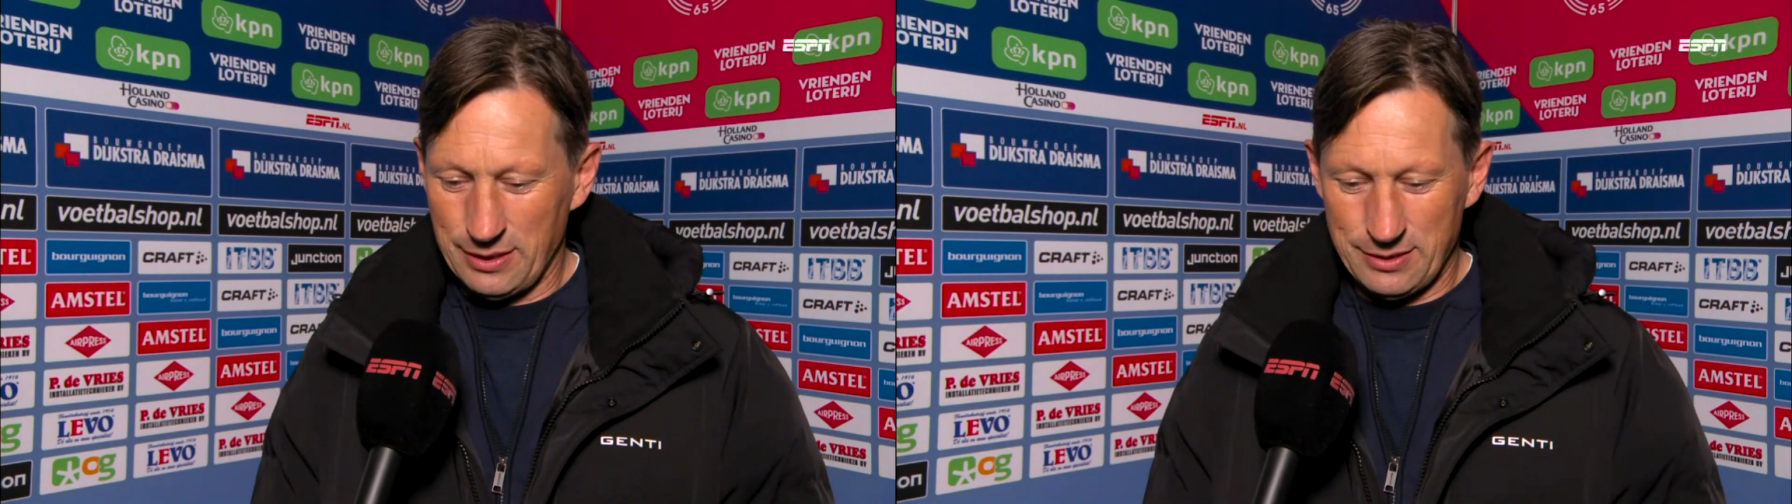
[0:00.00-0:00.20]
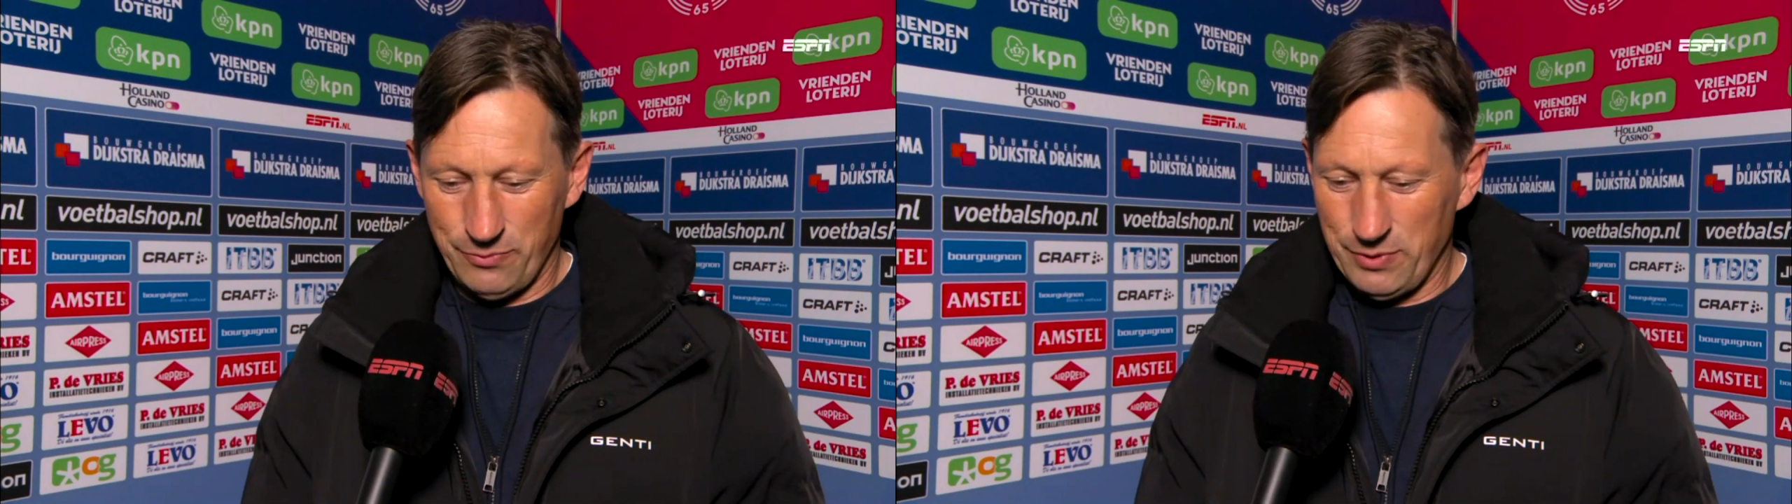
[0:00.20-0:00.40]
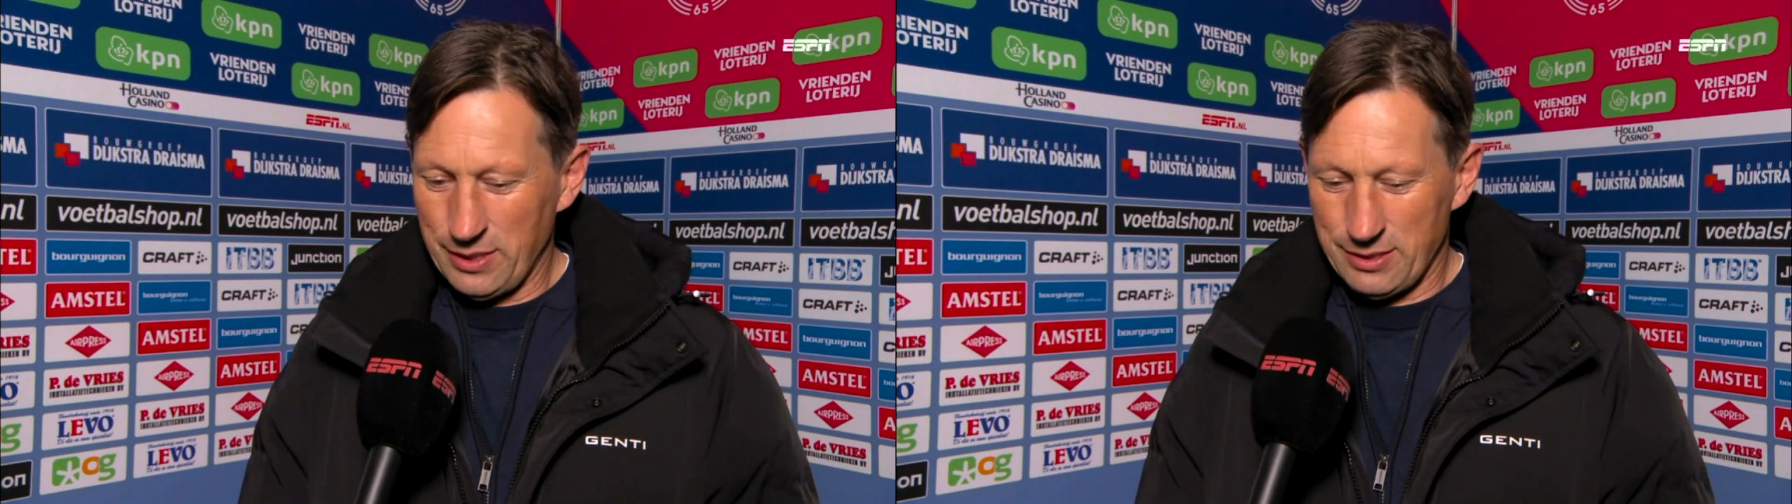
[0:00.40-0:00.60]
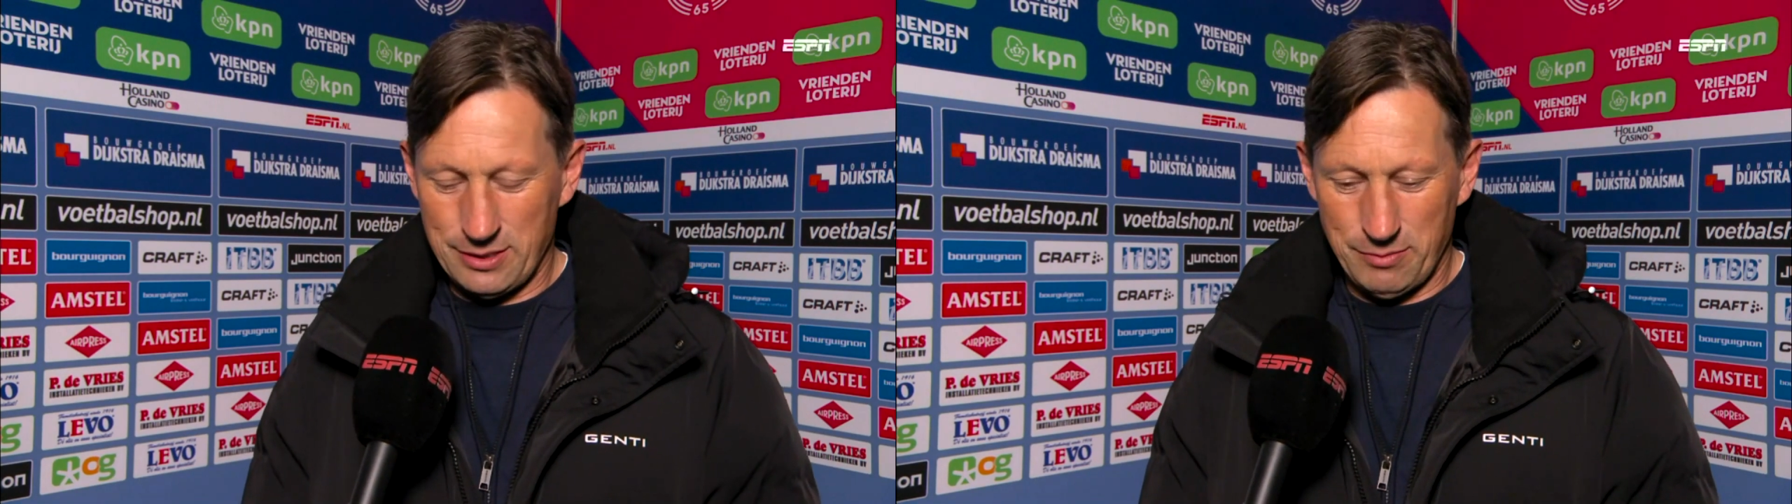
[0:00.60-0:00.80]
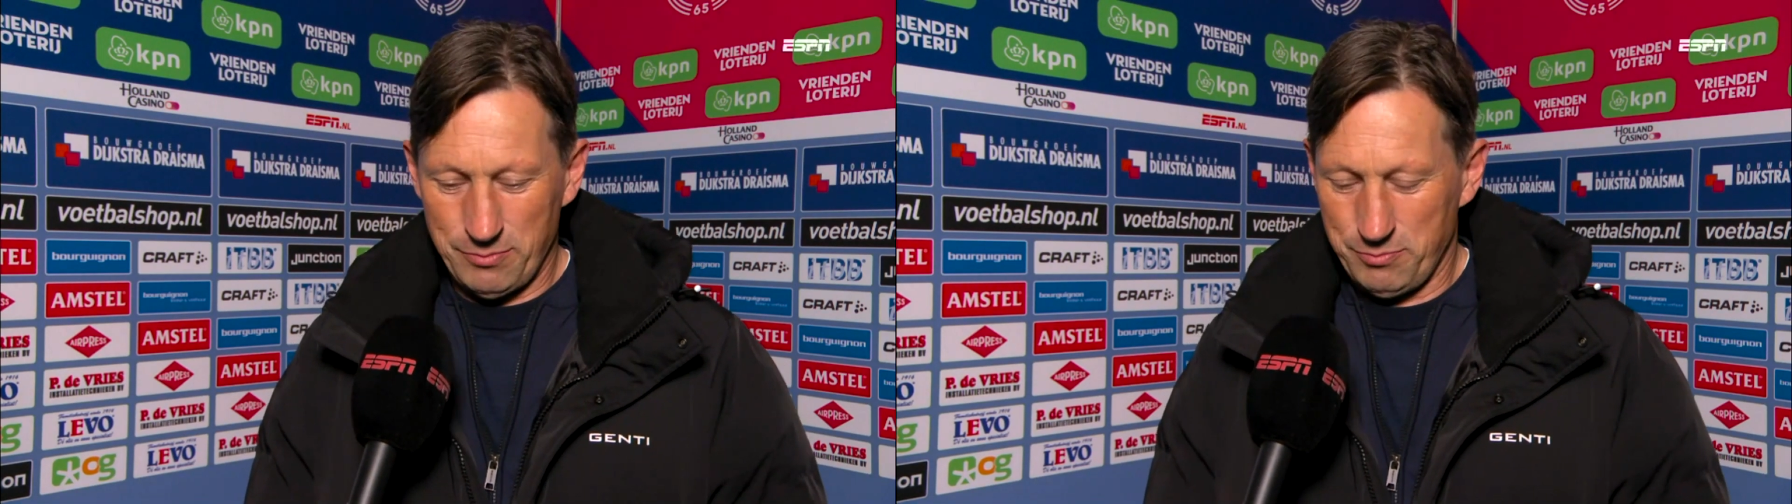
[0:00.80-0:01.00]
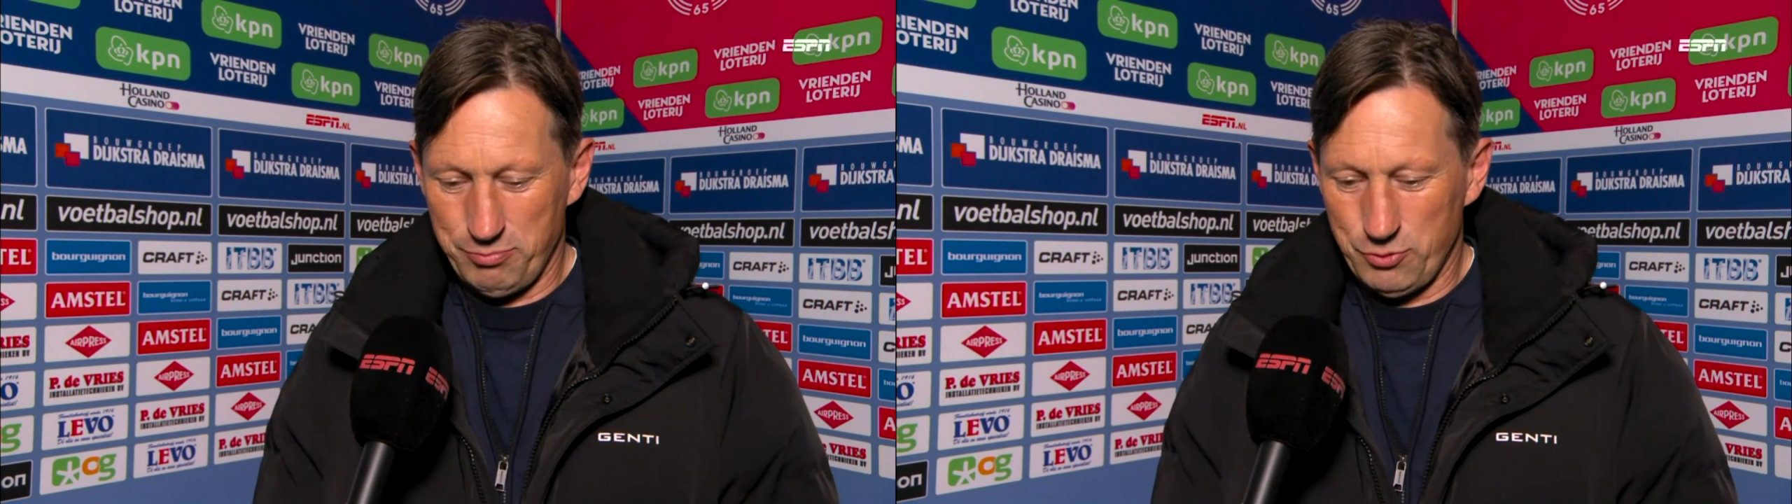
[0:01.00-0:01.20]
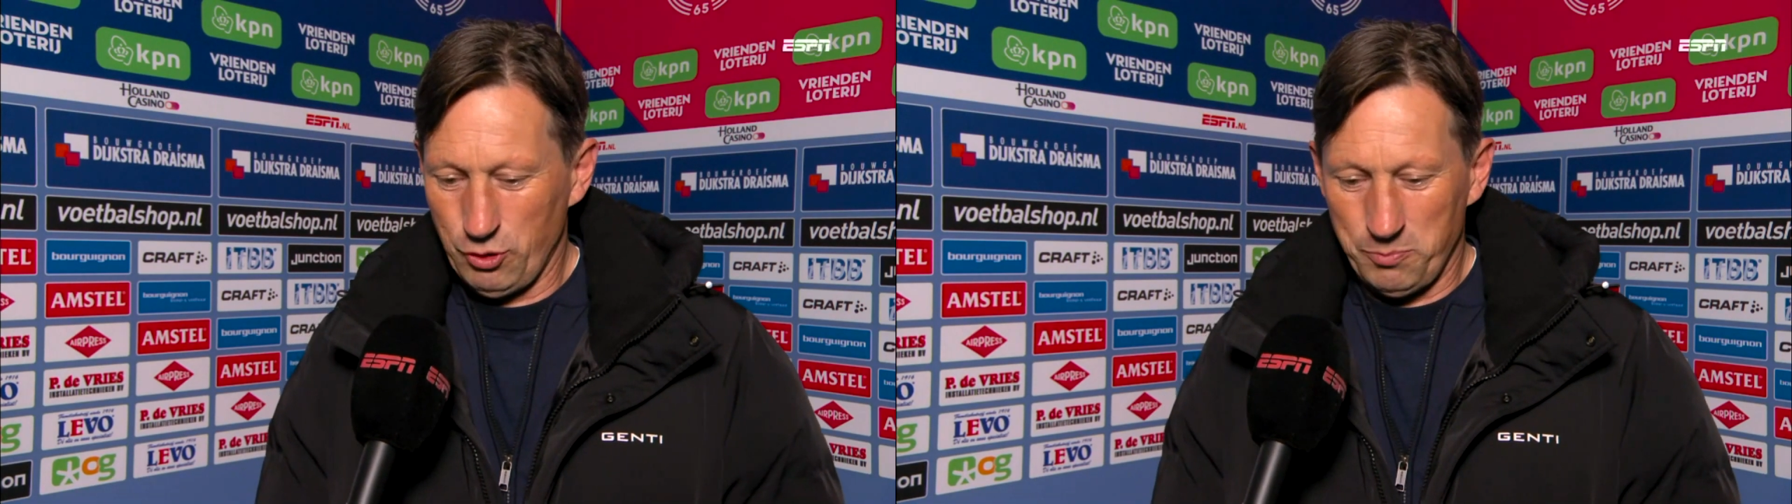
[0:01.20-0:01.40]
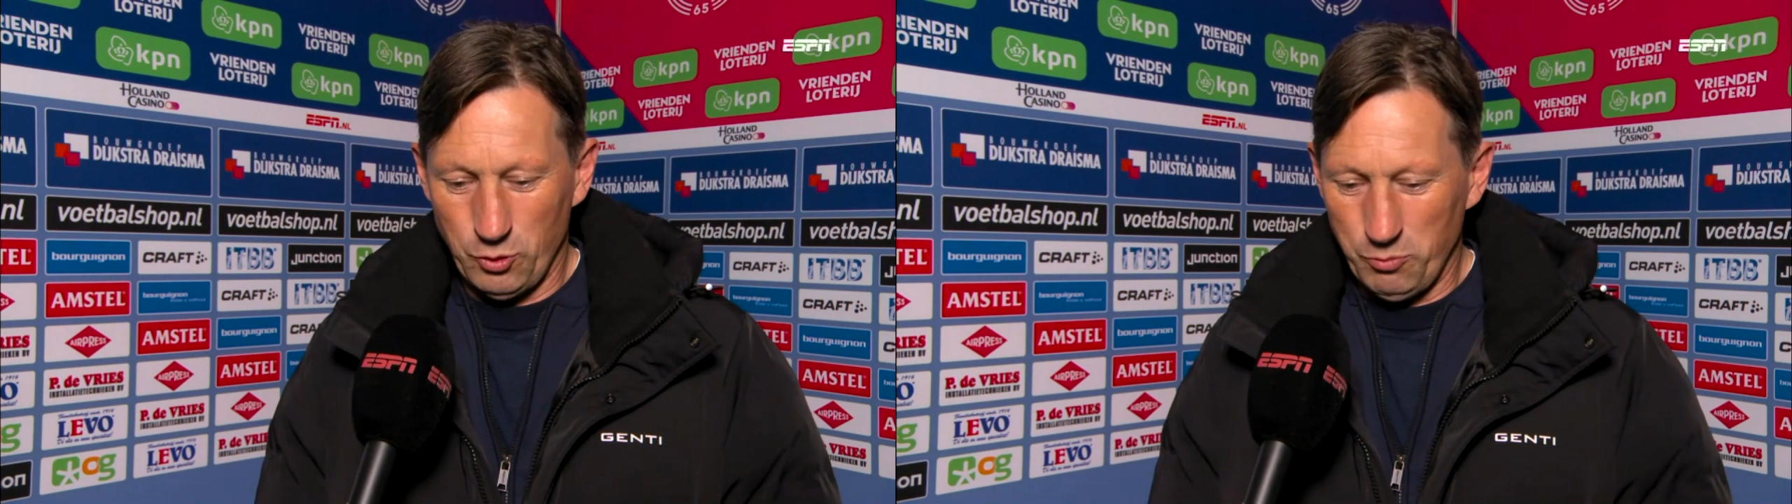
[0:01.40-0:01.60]
I think we had some
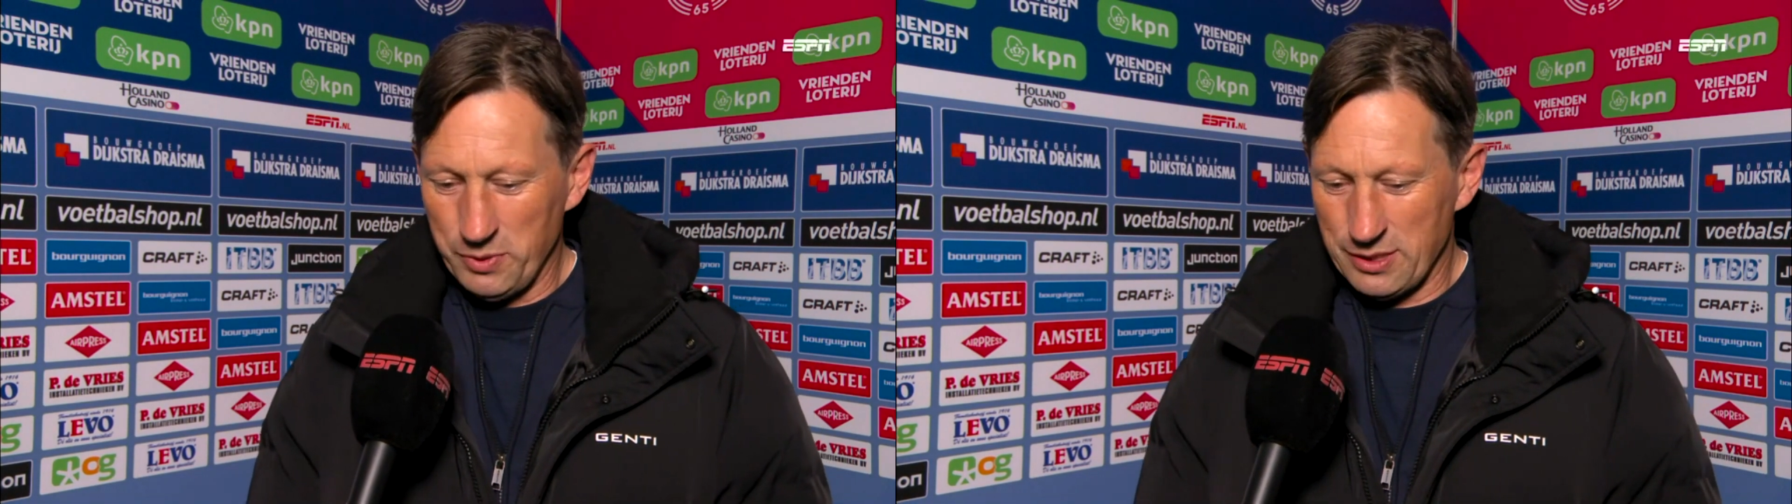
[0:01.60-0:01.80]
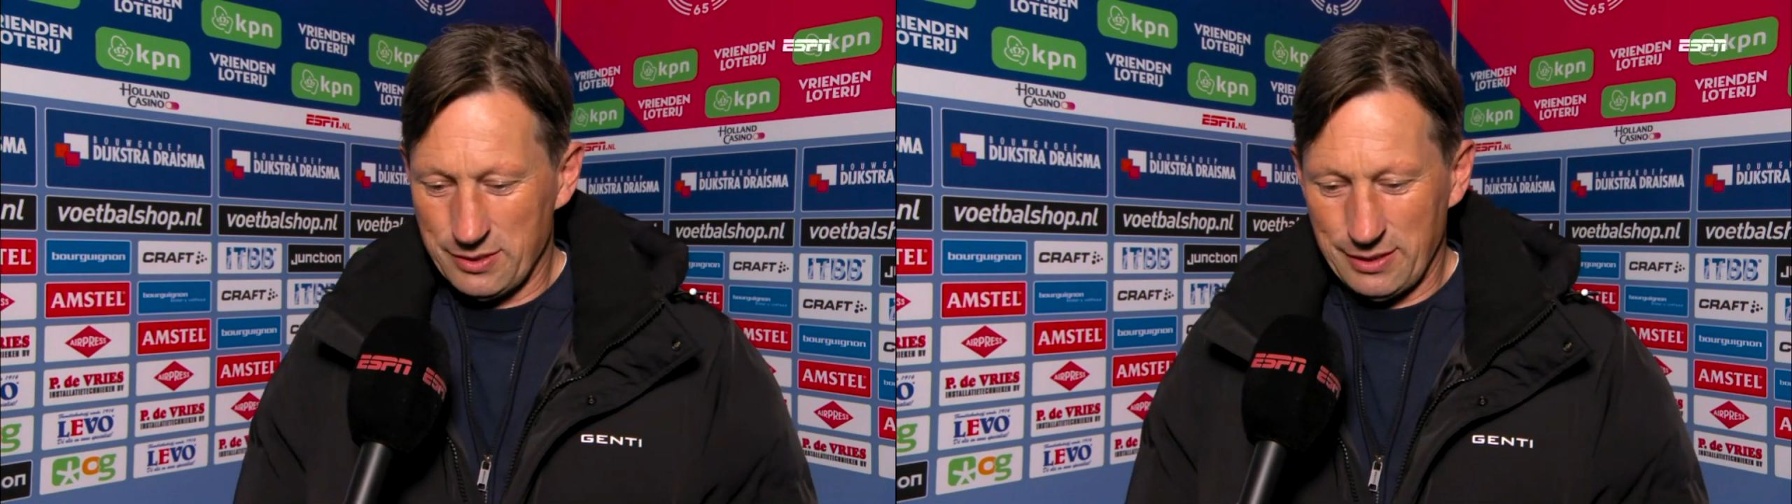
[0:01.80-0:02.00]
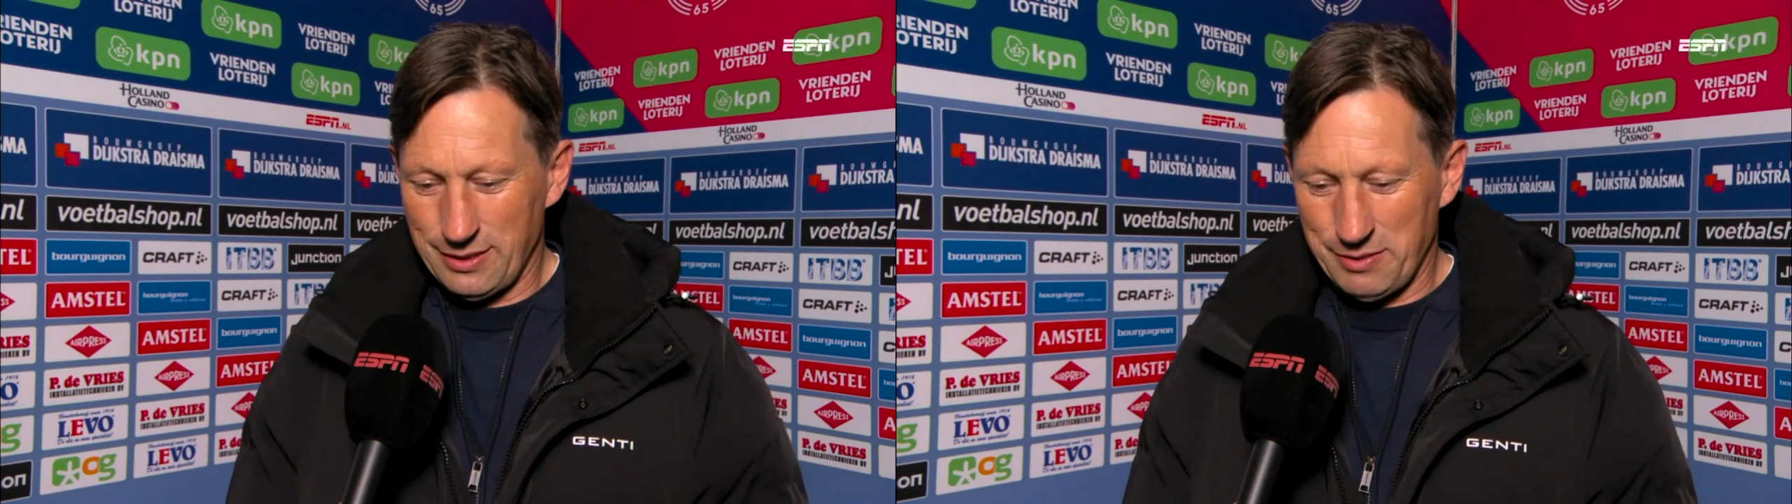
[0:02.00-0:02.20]
top moments,